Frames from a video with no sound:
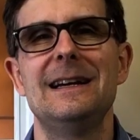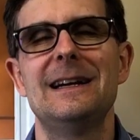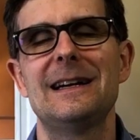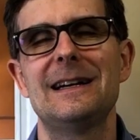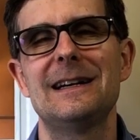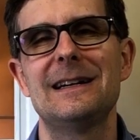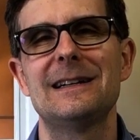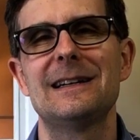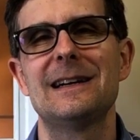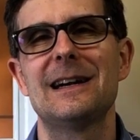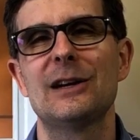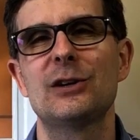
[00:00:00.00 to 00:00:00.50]

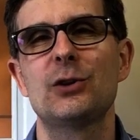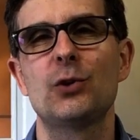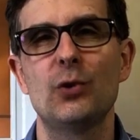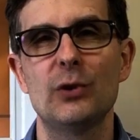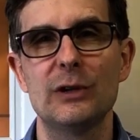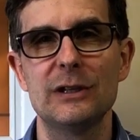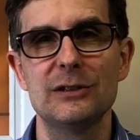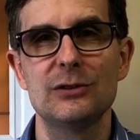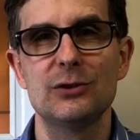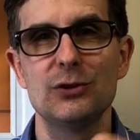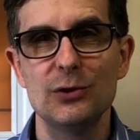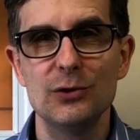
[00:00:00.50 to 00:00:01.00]

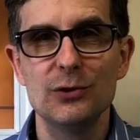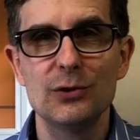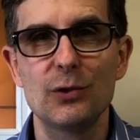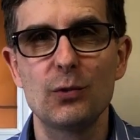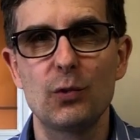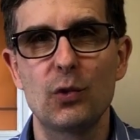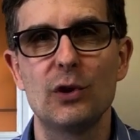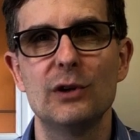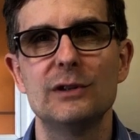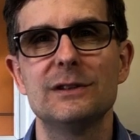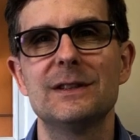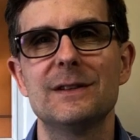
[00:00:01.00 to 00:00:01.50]
according to the
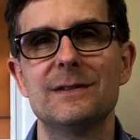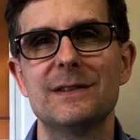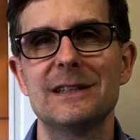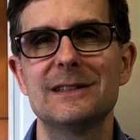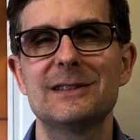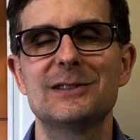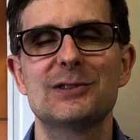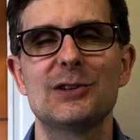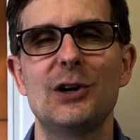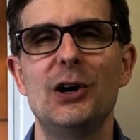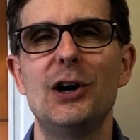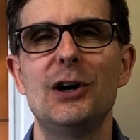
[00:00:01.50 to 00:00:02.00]
words of this
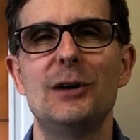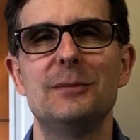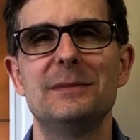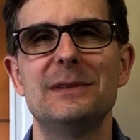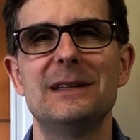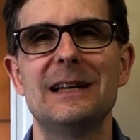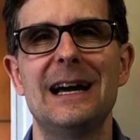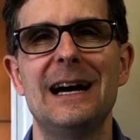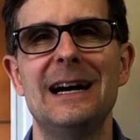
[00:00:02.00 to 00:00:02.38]
song.